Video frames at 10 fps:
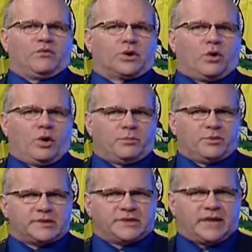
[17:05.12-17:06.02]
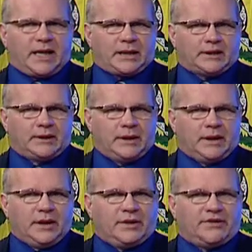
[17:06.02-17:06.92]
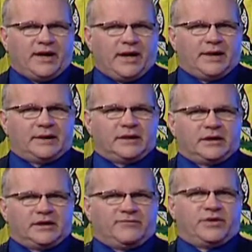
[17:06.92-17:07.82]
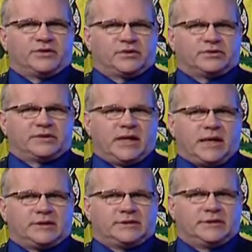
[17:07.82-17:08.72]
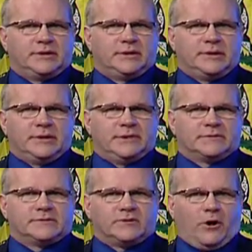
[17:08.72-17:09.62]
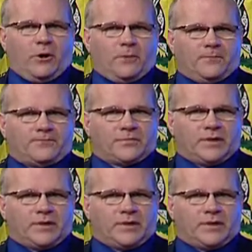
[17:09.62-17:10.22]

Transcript: of a corporate state than individual states. So,